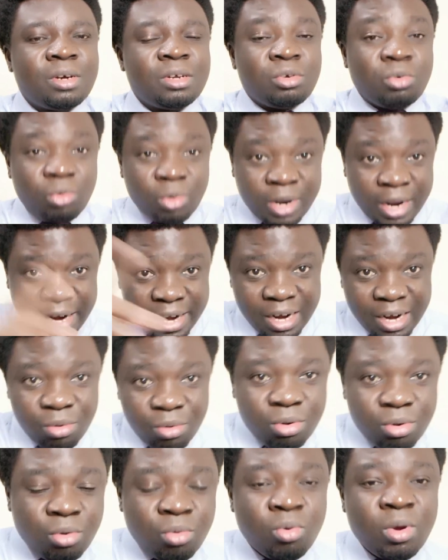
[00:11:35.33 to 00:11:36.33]
Rukana
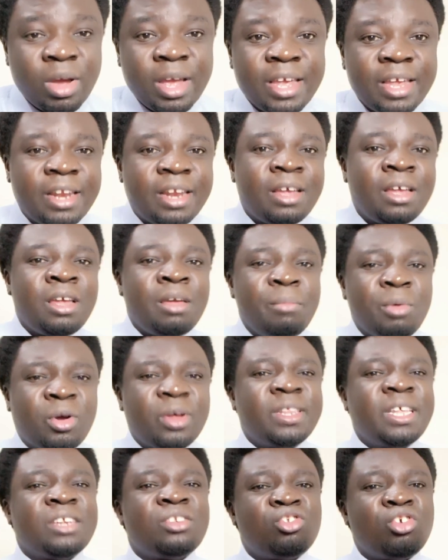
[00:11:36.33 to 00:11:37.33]
huko kwingine? Because
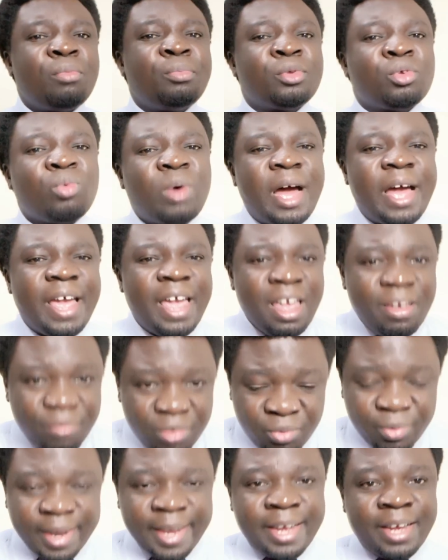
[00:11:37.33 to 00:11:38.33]
these jobs were
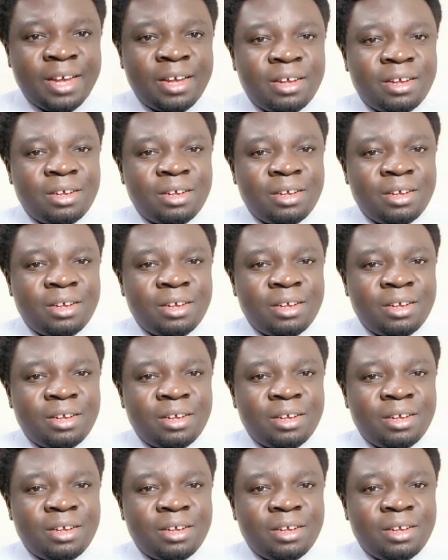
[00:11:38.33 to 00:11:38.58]
everywhere.